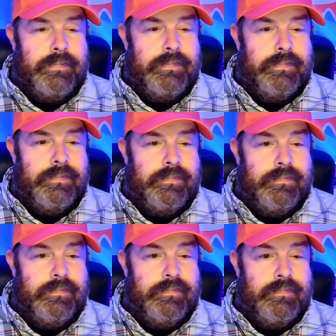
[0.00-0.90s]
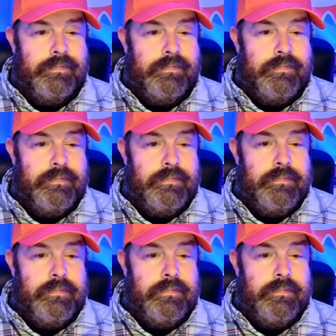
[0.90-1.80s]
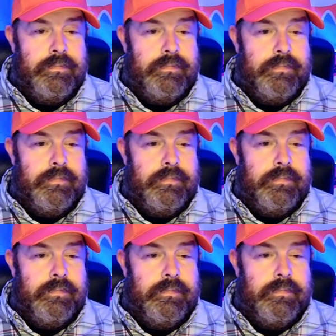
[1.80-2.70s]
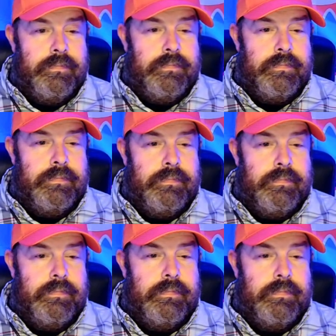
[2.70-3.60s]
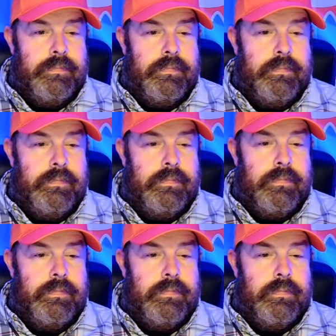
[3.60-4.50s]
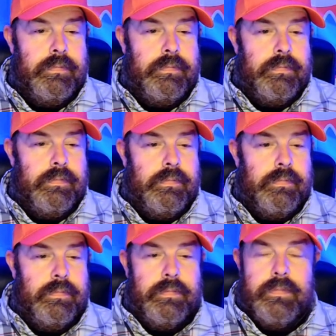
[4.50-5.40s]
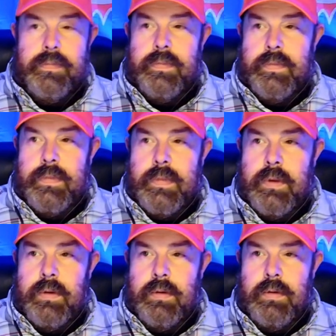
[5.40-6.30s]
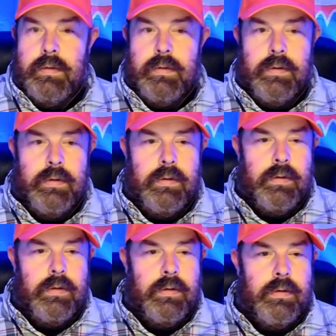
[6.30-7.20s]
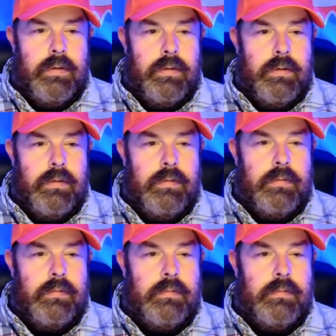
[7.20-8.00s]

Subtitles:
[no speech]